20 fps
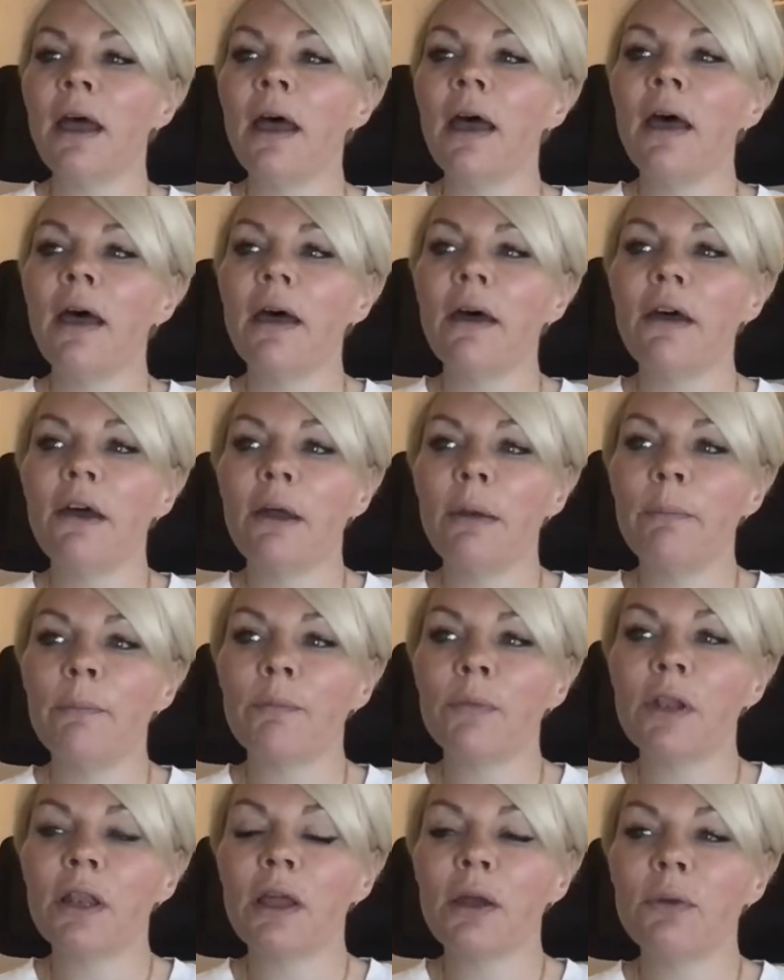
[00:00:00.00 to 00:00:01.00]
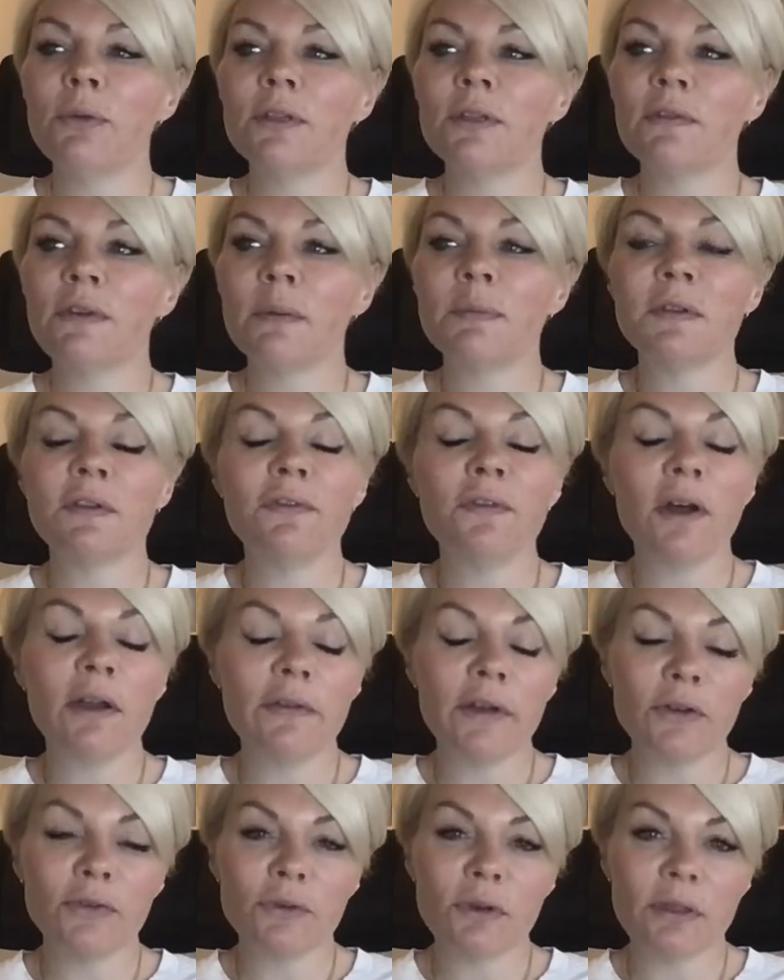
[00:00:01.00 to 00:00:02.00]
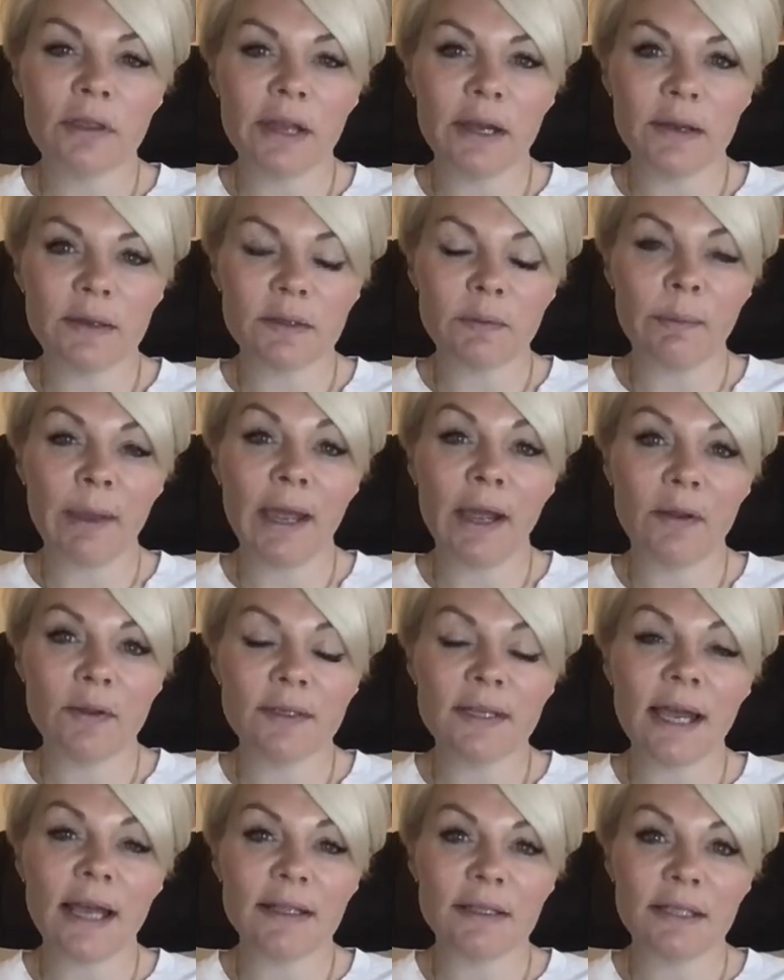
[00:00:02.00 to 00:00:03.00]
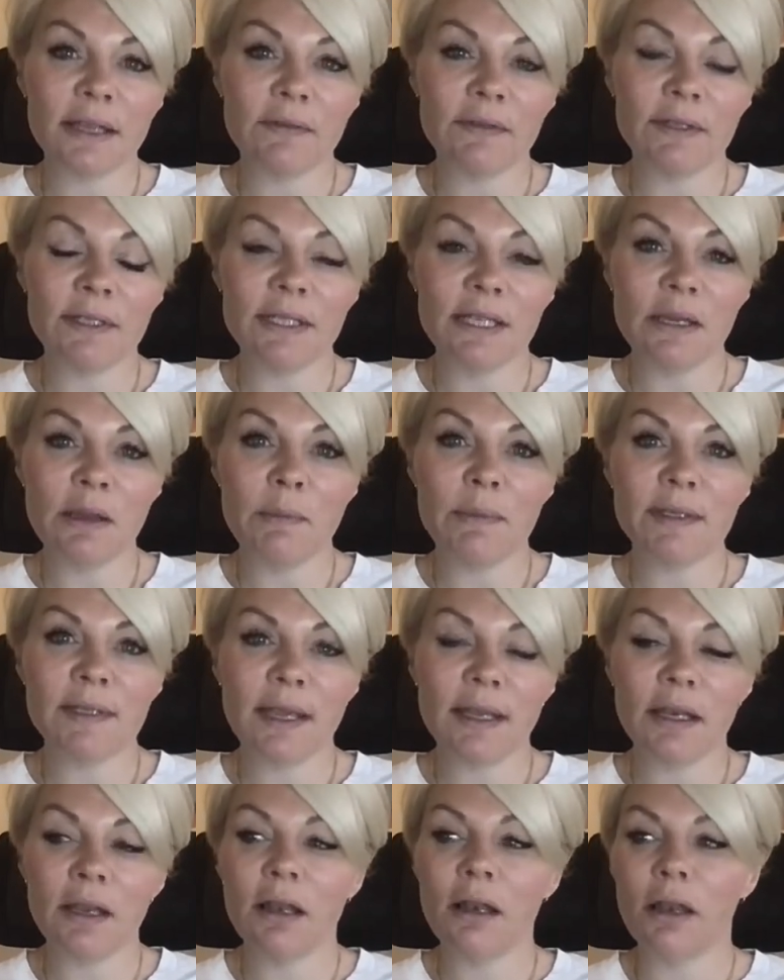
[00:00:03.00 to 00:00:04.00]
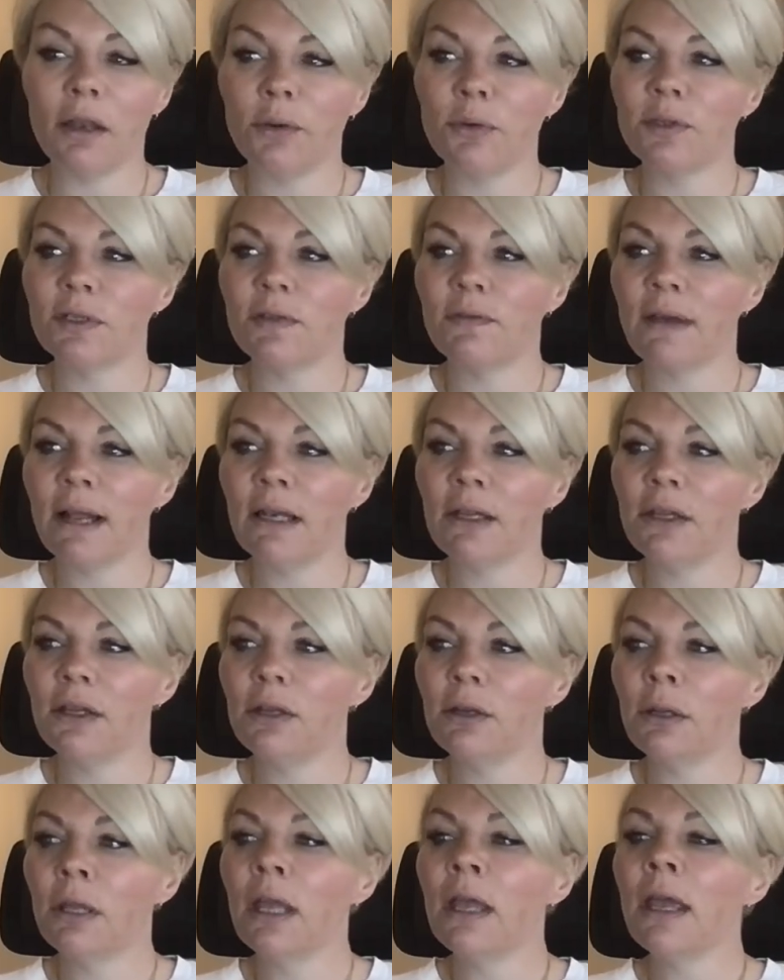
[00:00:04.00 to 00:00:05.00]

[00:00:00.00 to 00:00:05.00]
loans of up to £500,000 at 70% loan to value.